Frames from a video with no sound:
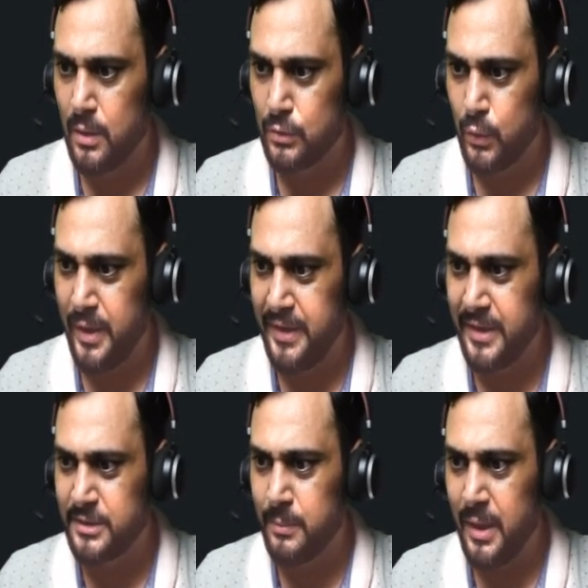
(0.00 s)
So it
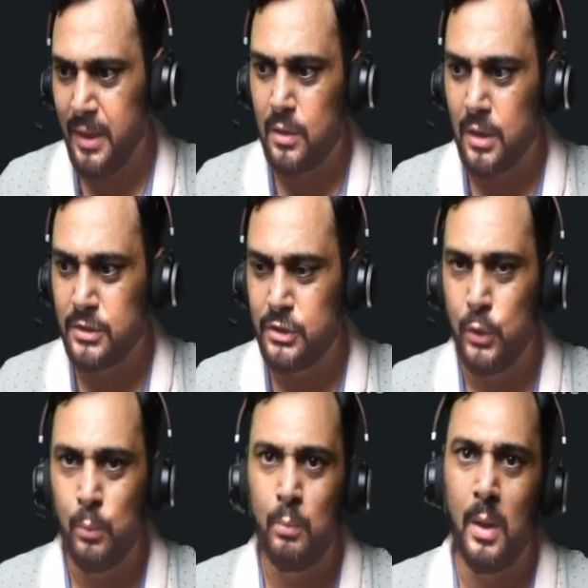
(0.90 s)
is my
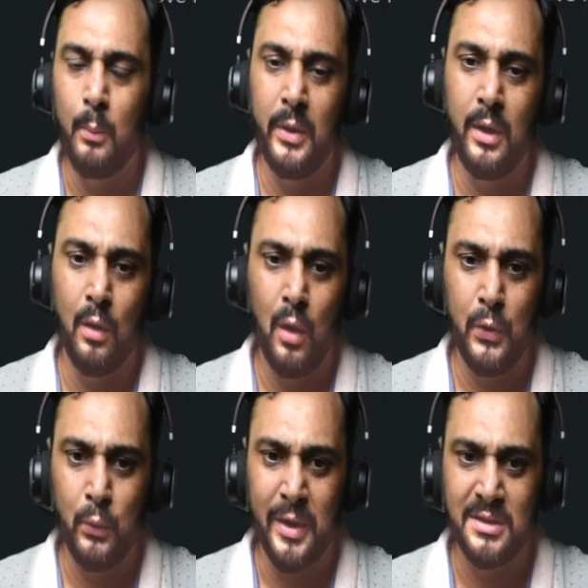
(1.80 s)
consumed memory, or
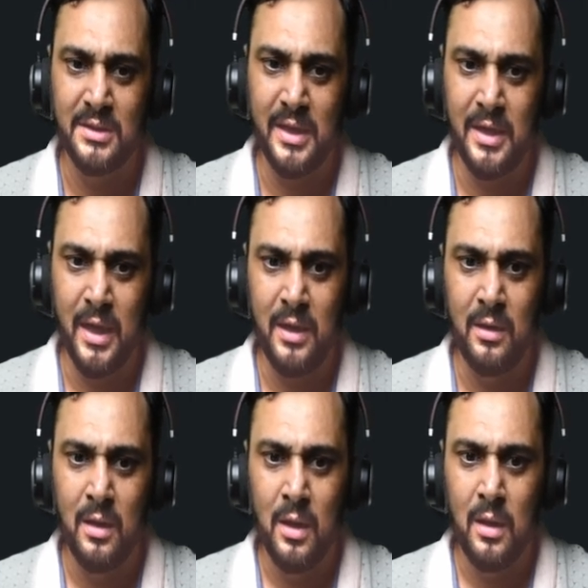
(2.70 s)
you can say
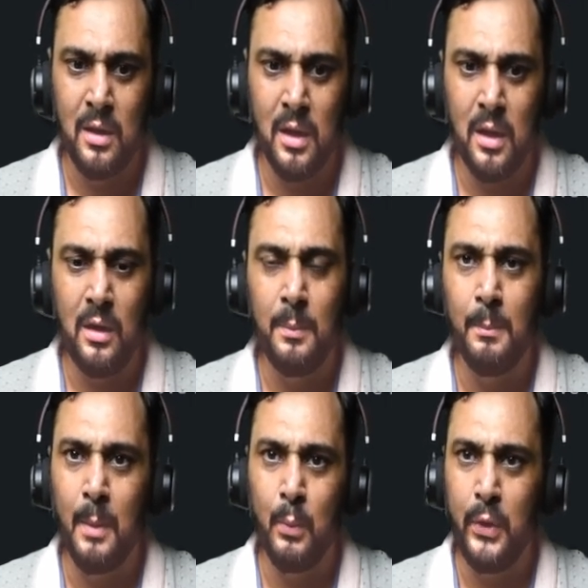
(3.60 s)
that current
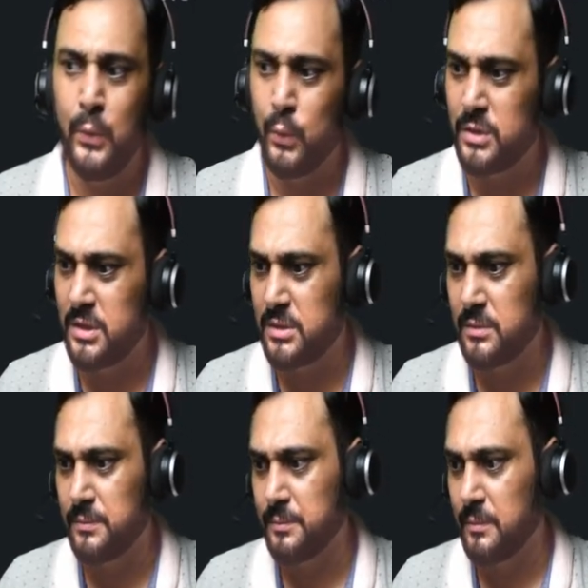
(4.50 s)
memory uses
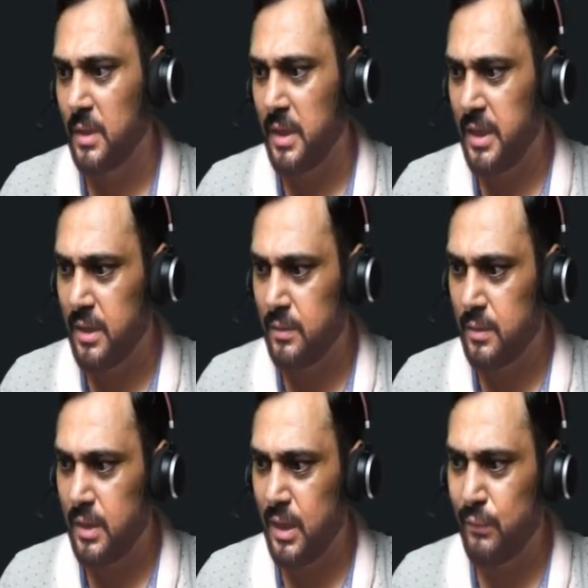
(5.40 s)

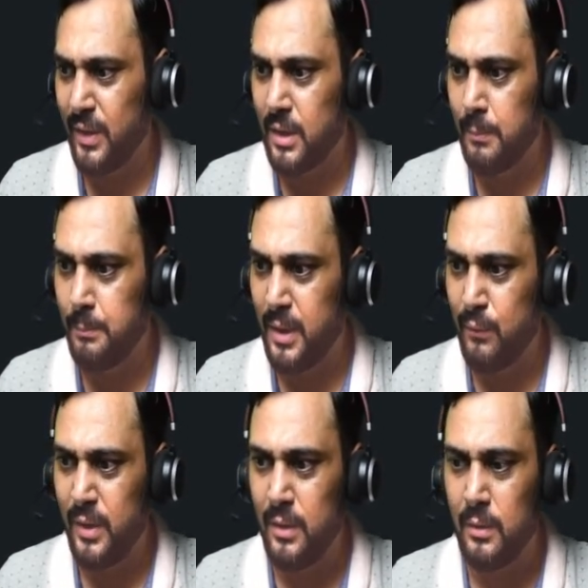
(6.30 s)
if I compare
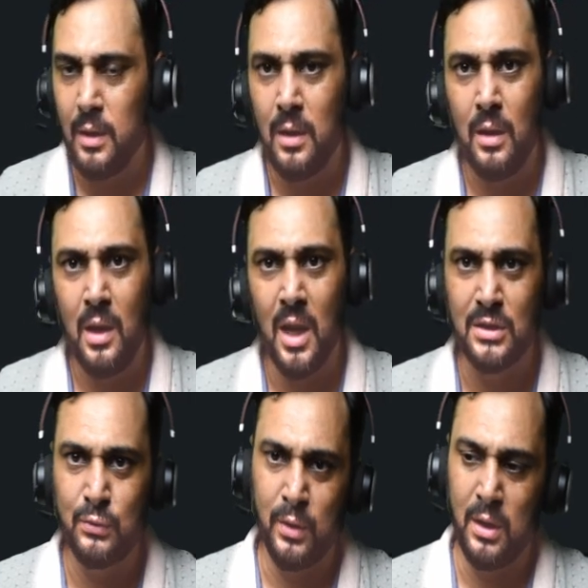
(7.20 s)
with
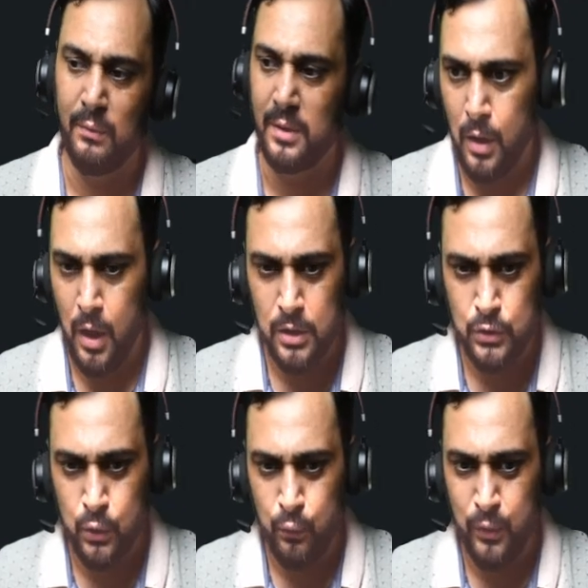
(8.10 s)
last 1 hour.
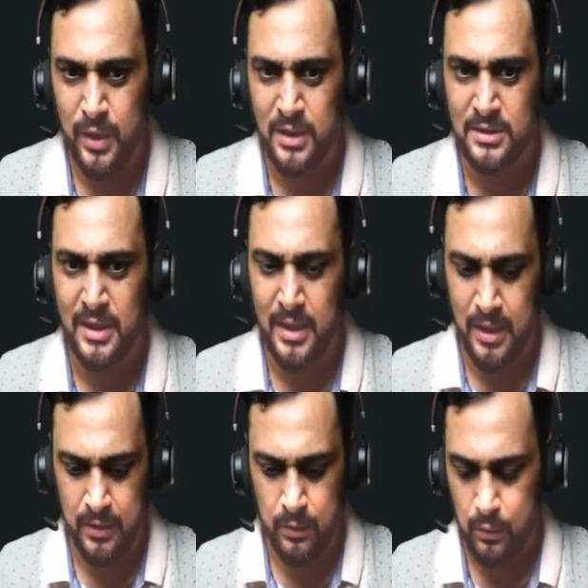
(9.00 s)
Also, we can say
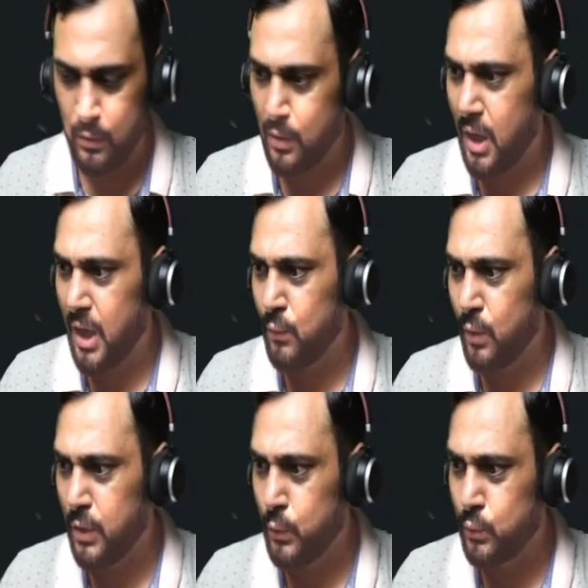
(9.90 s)
that I
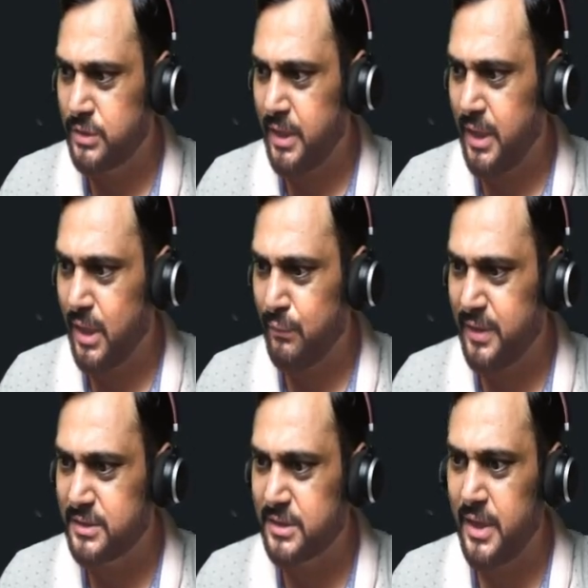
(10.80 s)
want to see if
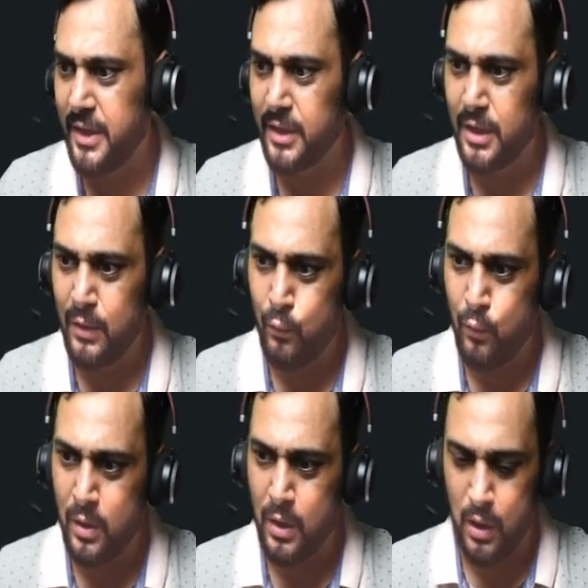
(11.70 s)
it's greater than
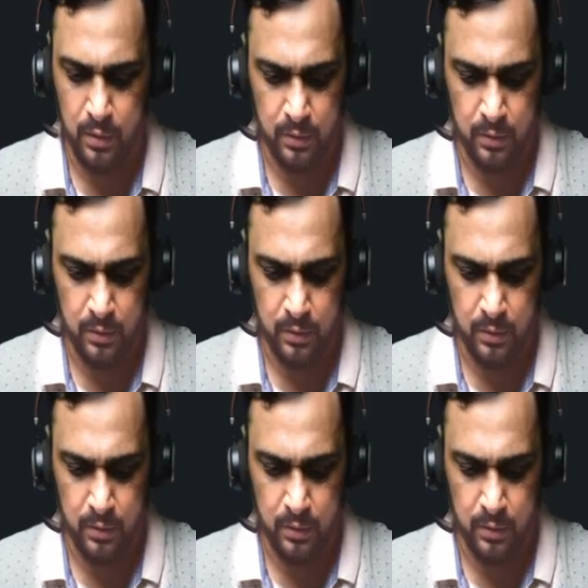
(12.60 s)
1 or